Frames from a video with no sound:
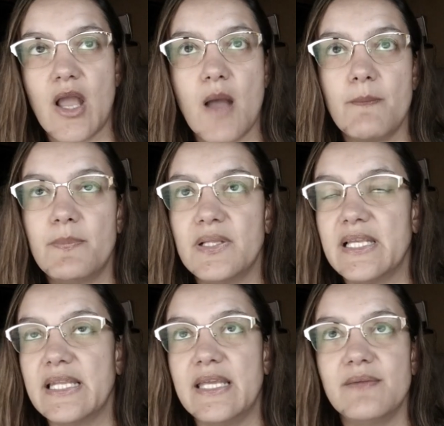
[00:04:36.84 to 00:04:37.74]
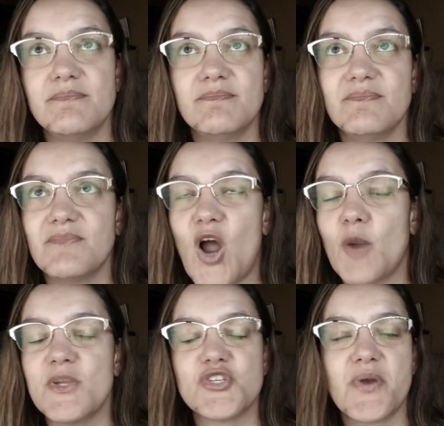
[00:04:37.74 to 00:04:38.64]
completely
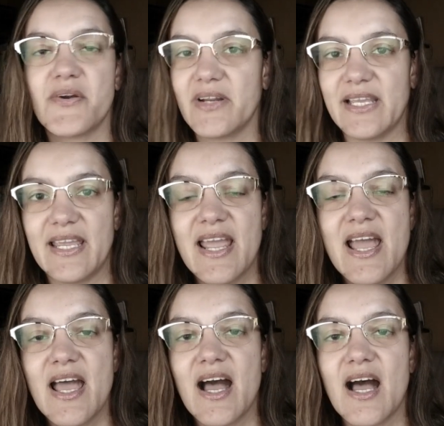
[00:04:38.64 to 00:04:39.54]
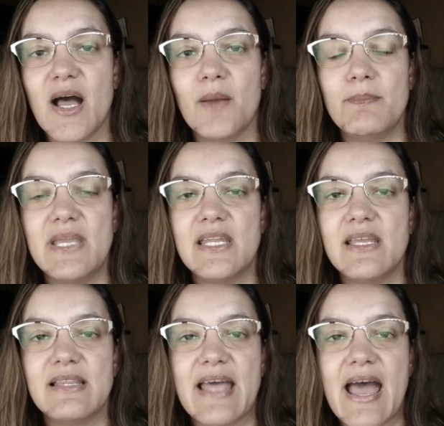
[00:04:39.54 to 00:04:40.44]
arbitrarily,
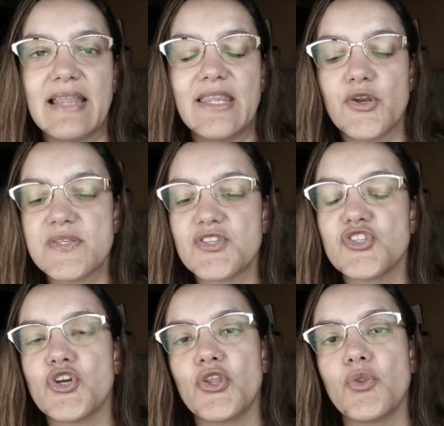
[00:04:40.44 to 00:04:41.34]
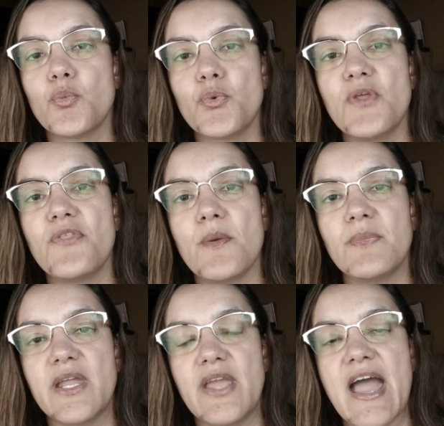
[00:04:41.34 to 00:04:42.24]
meaning that there is a certain
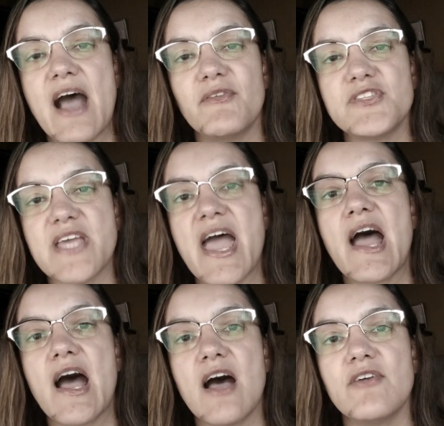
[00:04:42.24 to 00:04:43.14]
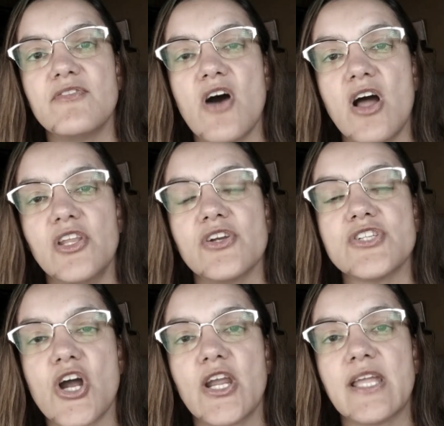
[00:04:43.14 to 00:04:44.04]
rhythm that you have to have on your
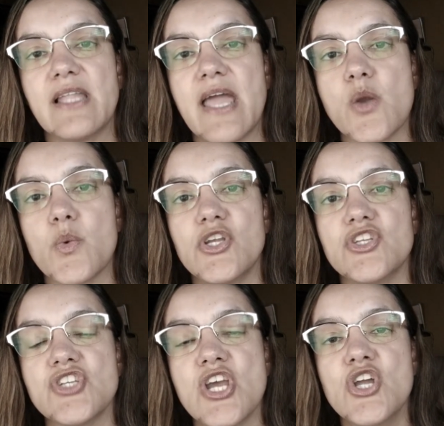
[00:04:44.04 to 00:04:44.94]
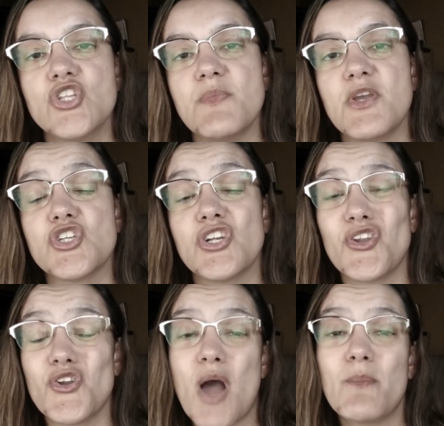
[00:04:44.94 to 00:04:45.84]
target language to make sure
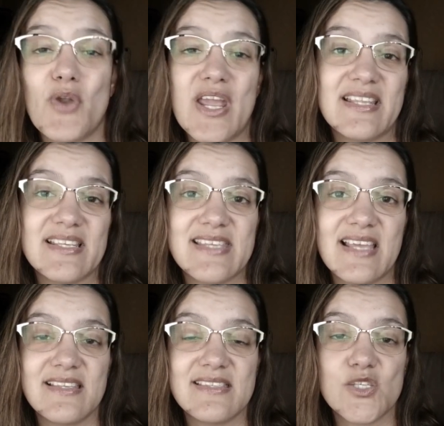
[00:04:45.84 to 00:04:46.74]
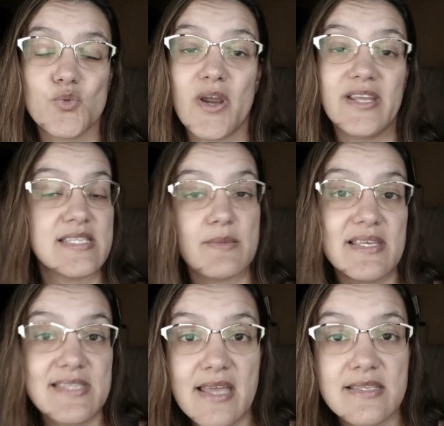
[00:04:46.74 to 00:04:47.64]
that you're not breaking the sentences where it doesn't
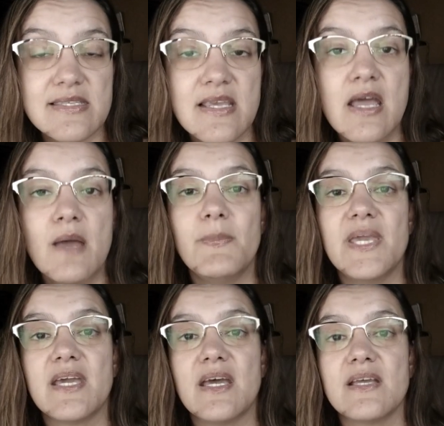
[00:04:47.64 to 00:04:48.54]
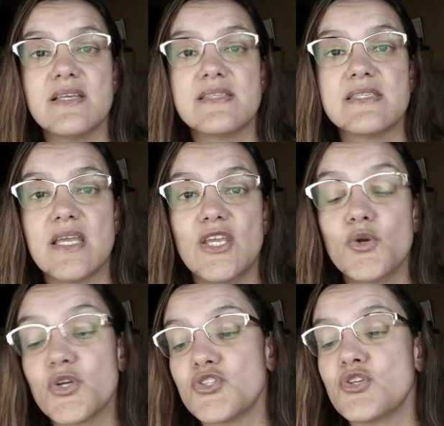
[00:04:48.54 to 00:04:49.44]
make sense, because
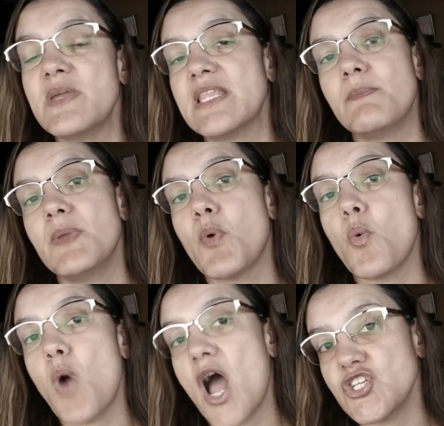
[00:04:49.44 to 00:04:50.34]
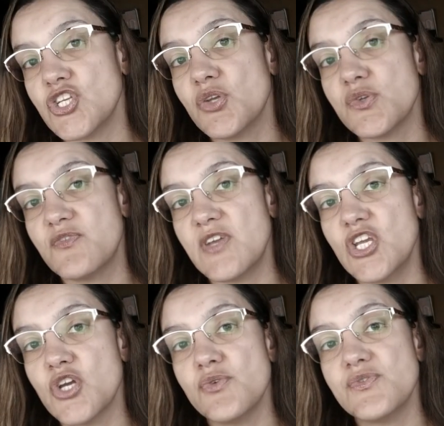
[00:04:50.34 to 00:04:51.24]
you're assuming that people watching those
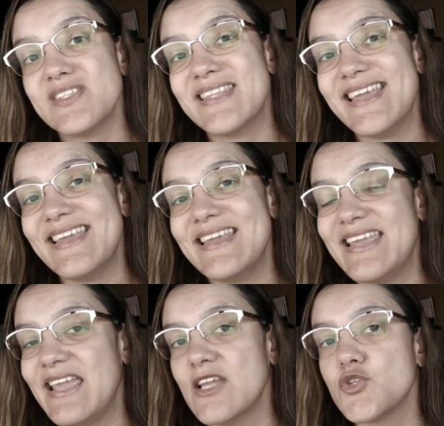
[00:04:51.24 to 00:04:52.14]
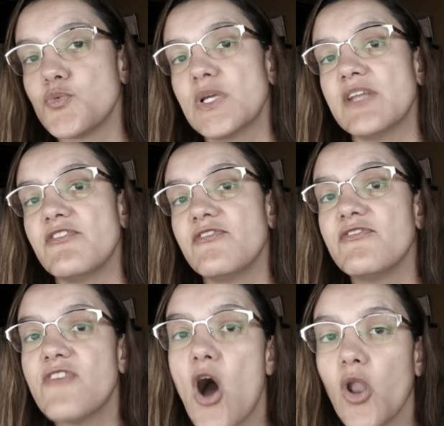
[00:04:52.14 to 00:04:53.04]
videos, they can't really
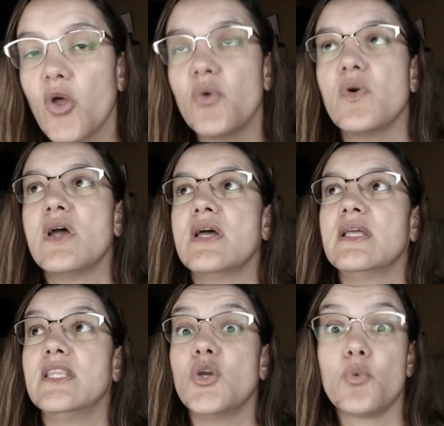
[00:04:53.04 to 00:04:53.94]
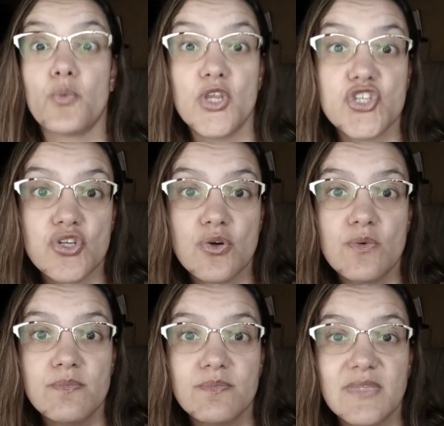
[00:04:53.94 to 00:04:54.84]
follow the
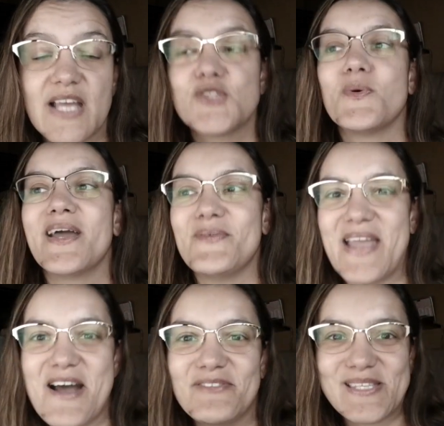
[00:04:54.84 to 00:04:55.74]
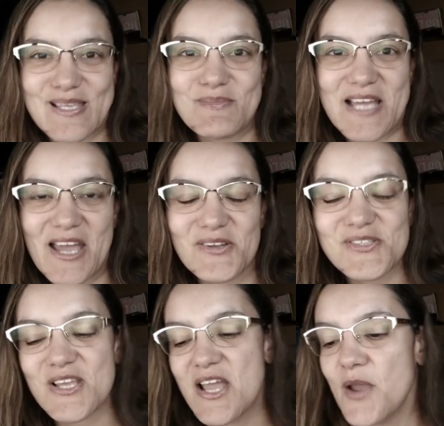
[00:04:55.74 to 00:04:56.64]
original. That's why we have the
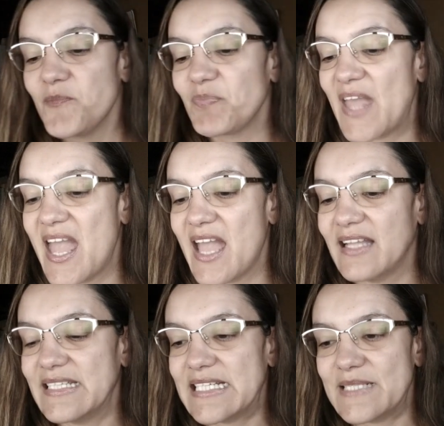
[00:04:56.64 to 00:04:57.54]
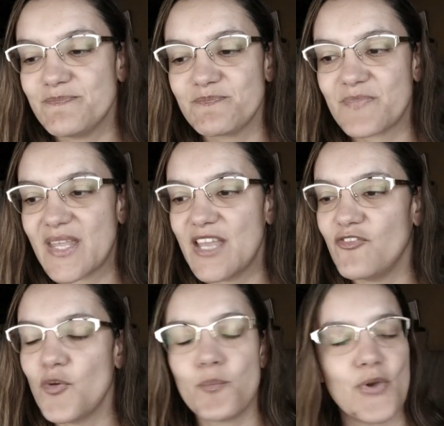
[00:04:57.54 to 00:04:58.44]
subtitles. And
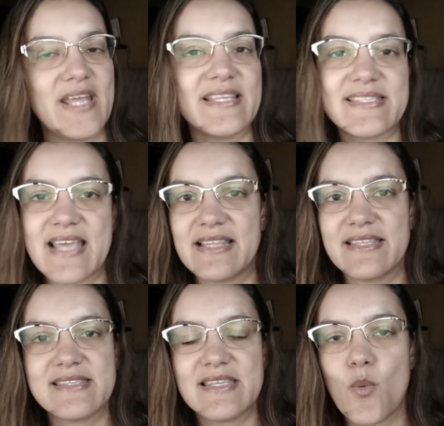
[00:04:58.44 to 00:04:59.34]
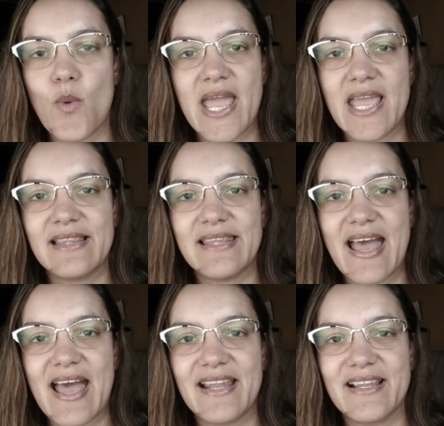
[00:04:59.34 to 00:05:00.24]
if you break the sentence in a way
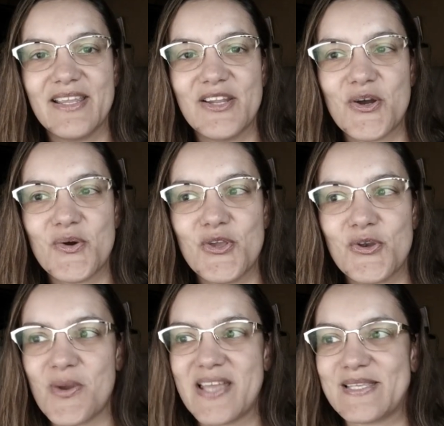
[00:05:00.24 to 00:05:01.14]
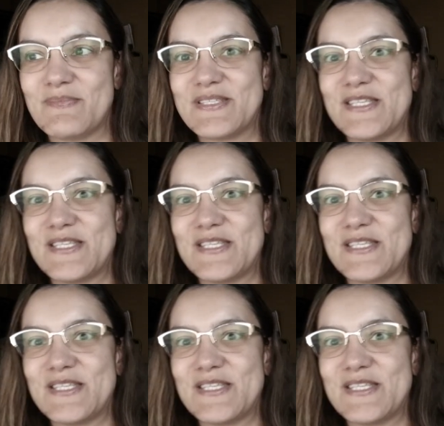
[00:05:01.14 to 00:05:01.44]
that, you create some